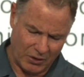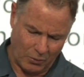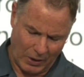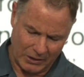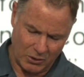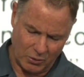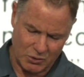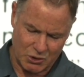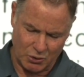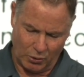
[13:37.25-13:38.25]
the one
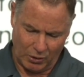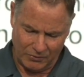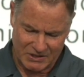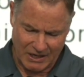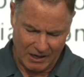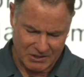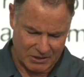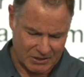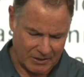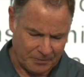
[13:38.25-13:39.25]
called Saul of
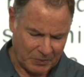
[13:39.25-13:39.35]
Tarsus.